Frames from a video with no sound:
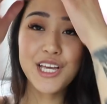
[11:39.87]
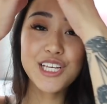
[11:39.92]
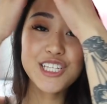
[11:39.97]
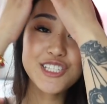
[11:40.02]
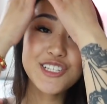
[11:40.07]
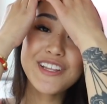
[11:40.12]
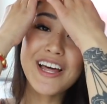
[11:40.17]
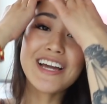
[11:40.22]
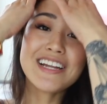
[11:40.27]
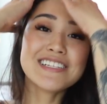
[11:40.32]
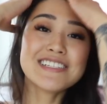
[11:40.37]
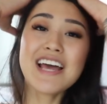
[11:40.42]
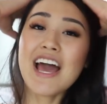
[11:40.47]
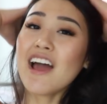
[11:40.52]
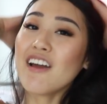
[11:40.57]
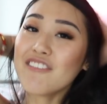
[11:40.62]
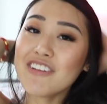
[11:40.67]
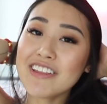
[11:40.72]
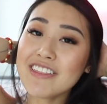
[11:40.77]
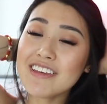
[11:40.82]
So that is
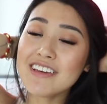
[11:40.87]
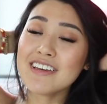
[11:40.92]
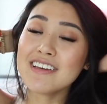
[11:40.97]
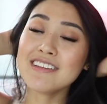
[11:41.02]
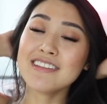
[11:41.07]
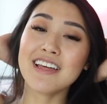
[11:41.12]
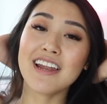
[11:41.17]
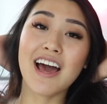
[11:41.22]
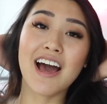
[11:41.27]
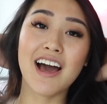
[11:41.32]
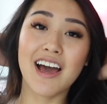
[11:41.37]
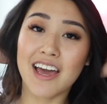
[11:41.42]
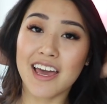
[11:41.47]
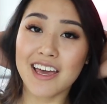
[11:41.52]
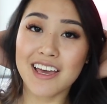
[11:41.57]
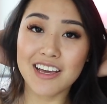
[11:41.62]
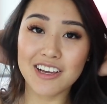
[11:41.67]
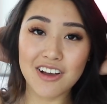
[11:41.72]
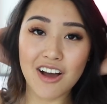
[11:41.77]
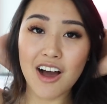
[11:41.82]
everything that
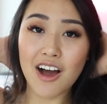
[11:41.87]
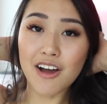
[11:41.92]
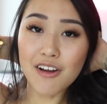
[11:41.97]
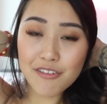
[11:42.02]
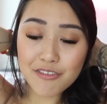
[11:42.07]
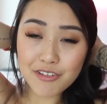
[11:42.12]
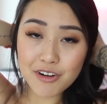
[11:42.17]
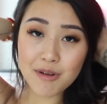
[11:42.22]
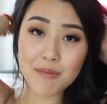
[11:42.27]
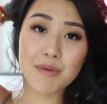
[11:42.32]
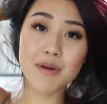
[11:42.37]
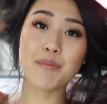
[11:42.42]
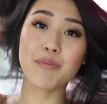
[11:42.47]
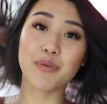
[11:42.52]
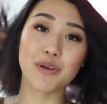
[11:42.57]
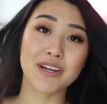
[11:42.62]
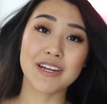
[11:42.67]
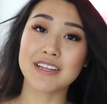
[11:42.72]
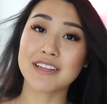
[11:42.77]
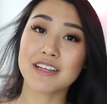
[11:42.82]
I got from
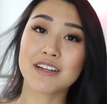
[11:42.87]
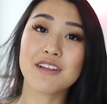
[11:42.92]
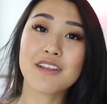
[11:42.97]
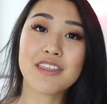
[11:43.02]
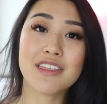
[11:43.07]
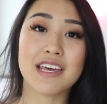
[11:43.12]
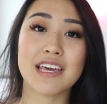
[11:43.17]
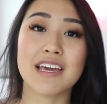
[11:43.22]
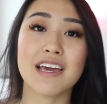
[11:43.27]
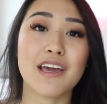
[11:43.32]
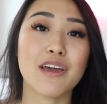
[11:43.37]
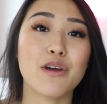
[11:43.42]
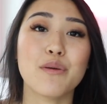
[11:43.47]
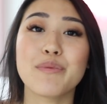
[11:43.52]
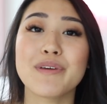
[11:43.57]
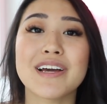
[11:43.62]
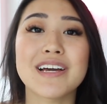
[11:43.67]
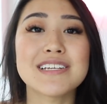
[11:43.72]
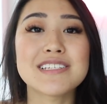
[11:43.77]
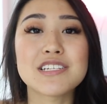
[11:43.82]
Pretty Little Thing. I
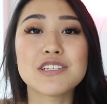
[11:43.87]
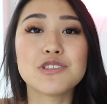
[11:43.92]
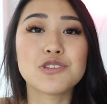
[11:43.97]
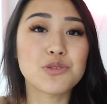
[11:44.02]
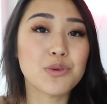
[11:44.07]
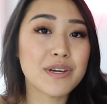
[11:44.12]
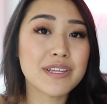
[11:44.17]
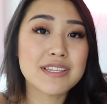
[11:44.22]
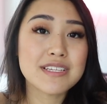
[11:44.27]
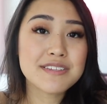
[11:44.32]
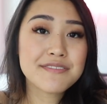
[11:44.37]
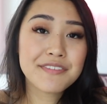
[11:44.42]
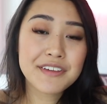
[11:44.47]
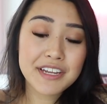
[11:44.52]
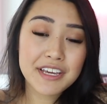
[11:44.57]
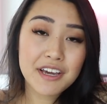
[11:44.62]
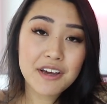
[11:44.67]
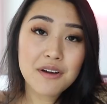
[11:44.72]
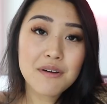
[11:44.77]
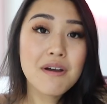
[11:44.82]
hope you guys enjoyed this
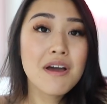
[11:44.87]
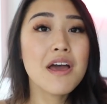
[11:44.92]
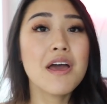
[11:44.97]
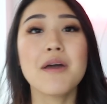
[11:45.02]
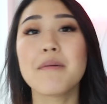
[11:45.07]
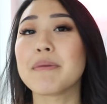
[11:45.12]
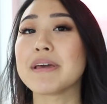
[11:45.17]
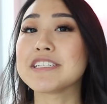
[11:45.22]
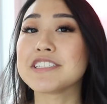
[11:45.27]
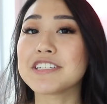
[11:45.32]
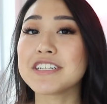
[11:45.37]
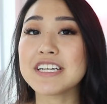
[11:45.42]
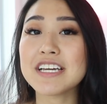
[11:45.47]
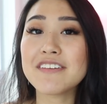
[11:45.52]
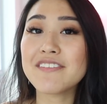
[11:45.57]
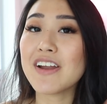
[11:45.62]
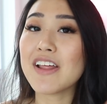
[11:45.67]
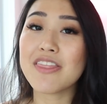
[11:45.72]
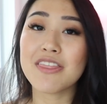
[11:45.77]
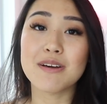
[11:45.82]
video. Make sure to
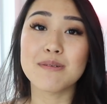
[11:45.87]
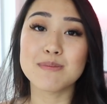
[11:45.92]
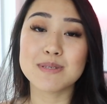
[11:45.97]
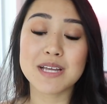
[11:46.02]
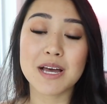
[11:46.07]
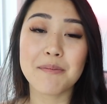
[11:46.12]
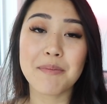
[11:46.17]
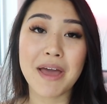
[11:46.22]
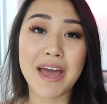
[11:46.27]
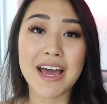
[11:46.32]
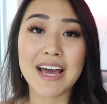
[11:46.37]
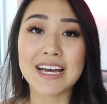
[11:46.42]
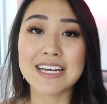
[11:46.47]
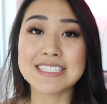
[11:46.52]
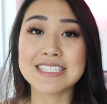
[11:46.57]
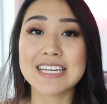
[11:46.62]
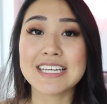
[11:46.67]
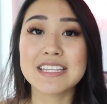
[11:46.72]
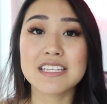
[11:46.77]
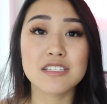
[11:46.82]
give it a thumbs up
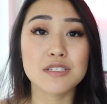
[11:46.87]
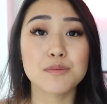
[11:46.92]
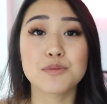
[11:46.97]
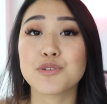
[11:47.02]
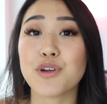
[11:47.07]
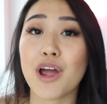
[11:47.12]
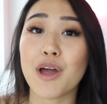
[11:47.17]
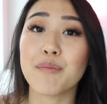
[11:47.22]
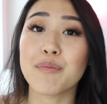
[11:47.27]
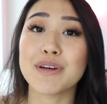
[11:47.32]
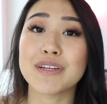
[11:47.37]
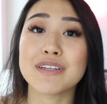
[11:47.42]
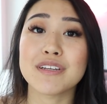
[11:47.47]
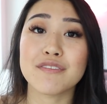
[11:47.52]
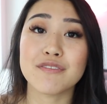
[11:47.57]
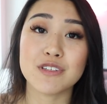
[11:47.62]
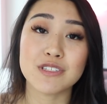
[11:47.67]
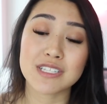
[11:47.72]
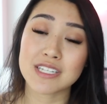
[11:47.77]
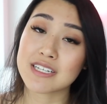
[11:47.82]
and hit the subscribe button
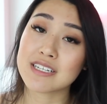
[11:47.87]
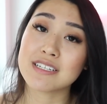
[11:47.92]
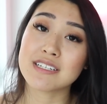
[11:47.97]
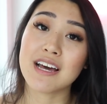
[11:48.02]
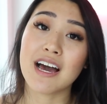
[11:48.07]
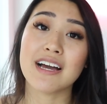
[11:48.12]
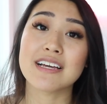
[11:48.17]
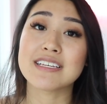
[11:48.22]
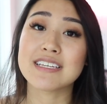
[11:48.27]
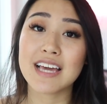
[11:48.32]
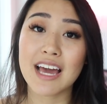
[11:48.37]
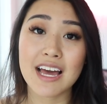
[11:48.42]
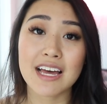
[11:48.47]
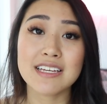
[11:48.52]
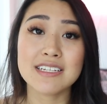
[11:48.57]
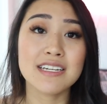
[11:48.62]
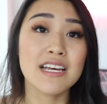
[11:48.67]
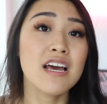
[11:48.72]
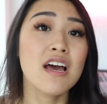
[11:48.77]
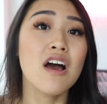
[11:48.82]
if you did.
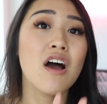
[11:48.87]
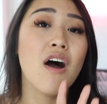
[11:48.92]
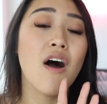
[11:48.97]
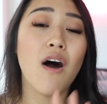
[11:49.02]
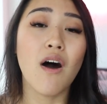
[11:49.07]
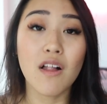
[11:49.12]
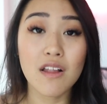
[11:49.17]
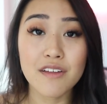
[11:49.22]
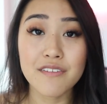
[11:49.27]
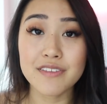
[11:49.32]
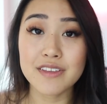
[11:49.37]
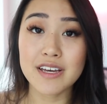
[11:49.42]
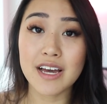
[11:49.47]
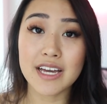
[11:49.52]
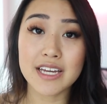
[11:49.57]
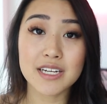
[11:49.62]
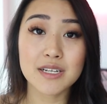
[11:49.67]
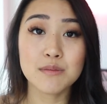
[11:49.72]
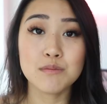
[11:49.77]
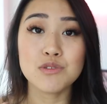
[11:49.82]
Again, all of the
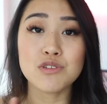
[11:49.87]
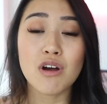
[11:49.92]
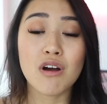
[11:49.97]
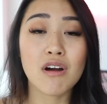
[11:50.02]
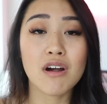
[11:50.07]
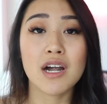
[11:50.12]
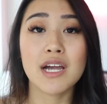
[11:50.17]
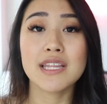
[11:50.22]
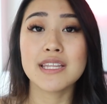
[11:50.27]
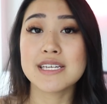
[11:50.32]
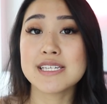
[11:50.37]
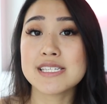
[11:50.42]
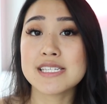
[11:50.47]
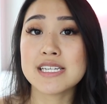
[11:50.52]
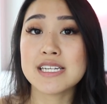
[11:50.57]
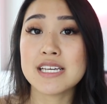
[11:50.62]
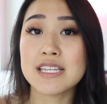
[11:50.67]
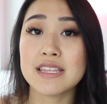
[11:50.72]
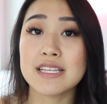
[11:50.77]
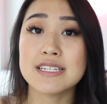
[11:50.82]
items are
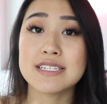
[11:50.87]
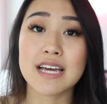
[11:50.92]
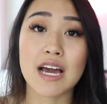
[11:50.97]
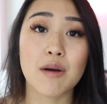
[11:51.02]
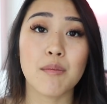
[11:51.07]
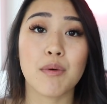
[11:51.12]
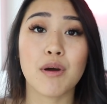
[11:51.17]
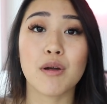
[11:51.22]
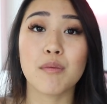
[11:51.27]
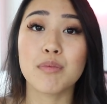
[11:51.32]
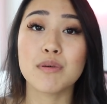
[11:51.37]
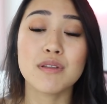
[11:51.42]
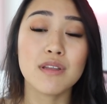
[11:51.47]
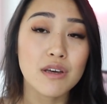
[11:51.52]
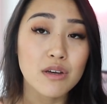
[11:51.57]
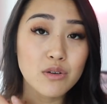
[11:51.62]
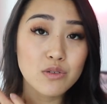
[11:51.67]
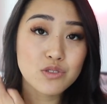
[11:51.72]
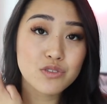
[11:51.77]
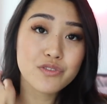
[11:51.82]
listed in the down bar
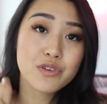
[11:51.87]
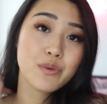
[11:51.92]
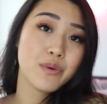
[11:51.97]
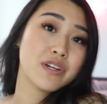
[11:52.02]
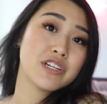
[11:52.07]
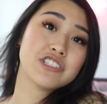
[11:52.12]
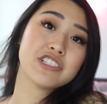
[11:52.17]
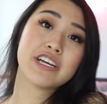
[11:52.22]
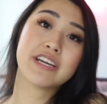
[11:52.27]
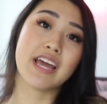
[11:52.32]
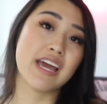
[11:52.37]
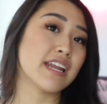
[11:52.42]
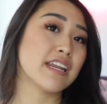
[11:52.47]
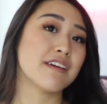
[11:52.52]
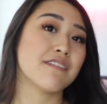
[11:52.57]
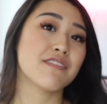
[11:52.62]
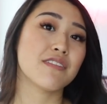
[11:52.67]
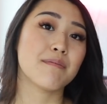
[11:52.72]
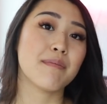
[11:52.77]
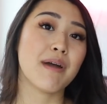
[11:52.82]
below, so if you want to check
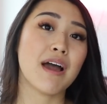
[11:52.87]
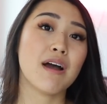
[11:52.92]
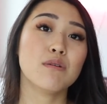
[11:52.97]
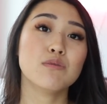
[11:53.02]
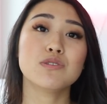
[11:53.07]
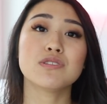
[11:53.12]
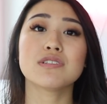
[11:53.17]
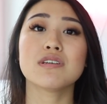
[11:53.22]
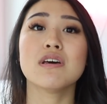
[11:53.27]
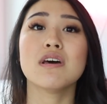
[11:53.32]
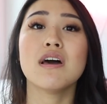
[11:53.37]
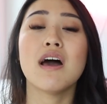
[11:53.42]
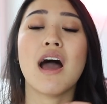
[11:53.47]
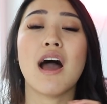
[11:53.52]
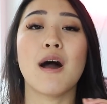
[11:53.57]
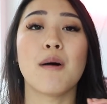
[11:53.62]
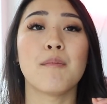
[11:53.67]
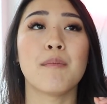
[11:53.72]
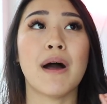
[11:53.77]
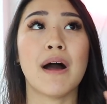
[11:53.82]
any of them out,
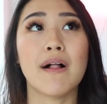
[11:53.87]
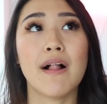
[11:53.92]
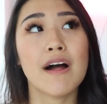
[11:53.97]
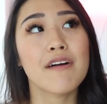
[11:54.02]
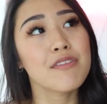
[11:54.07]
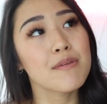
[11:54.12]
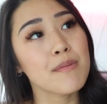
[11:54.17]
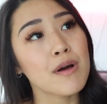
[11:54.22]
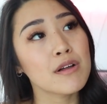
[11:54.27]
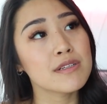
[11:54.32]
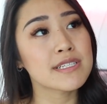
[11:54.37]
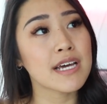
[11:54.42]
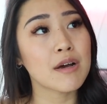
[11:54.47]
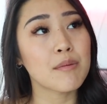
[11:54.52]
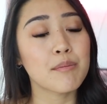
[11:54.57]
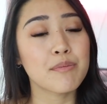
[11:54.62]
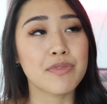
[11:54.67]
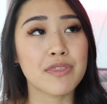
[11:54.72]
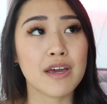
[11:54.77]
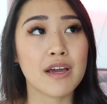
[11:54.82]
I'll have them all
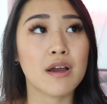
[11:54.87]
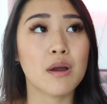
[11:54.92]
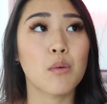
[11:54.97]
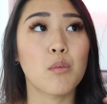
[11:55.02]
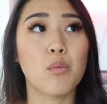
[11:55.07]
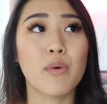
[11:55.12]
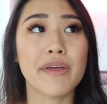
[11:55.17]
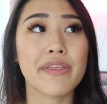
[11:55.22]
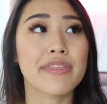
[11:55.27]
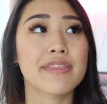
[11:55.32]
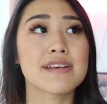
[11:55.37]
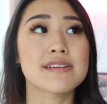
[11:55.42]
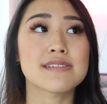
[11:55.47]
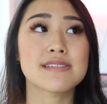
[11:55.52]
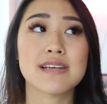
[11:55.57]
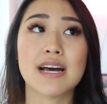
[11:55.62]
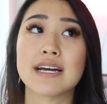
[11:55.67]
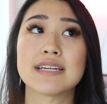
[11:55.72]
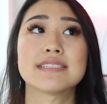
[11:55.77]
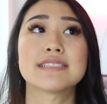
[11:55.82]
down there with the
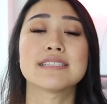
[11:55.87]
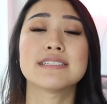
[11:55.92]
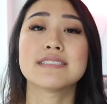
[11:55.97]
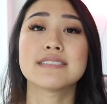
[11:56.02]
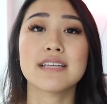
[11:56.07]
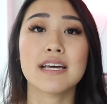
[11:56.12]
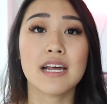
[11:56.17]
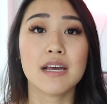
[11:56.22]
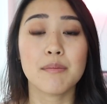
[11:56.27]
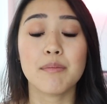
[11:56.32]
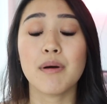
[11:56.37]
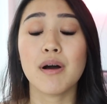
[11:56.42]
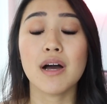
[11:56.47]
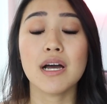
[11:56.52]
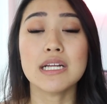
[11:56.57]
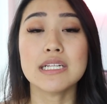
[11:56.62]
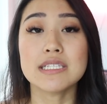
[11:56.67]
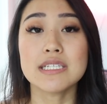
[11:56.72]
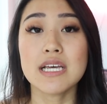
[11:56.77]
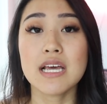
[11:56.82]
sizes that I
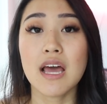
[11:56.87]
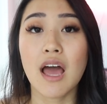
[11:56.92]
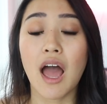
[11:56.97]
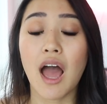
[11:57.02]
bought.